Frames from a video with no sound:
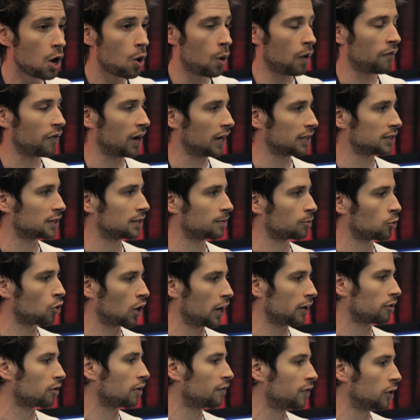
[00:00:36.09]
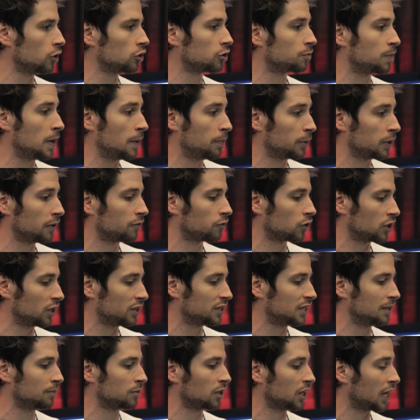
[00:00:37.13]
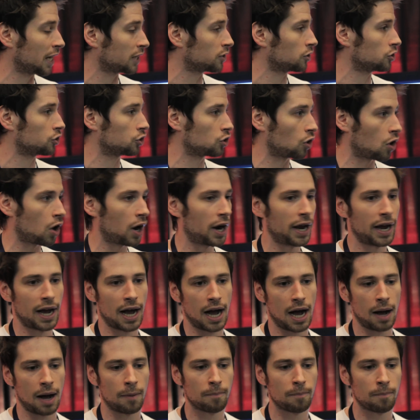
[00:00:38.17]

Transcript: We've gotten some great reviews. People have really seemed to like the story.